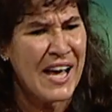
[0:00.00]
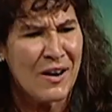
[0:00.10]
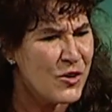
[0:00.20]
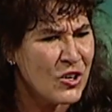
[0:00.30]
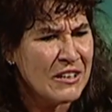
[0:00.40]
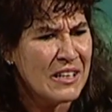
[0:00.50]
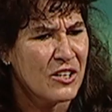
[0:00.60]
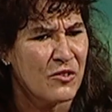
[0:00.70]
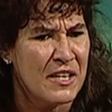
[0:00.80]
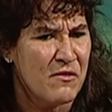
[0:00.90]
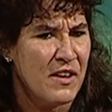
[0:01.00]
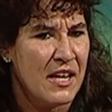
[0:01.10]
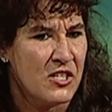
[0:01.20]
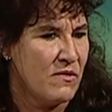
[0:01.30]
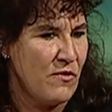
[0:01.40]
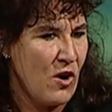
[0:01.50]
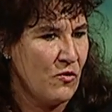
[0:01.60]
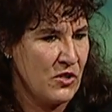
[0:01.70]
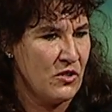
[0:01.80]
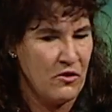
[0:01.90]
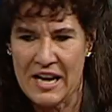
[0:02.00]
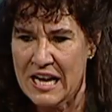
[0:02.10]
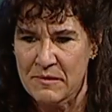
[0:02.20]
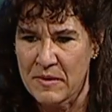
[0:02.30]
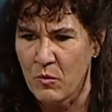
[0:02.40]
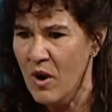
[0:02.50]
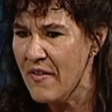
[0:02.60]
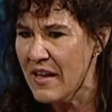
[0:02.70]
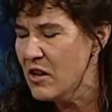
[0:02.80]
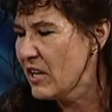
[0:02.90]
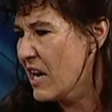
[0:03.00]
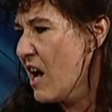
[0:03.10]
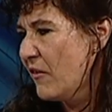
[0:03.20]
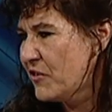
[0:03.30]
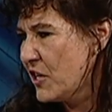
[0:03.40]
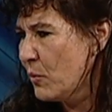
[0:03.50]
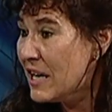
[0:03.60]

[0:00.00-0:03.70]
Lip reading: How have you got a little Cretan village involved in your academy? Why are they looking after you?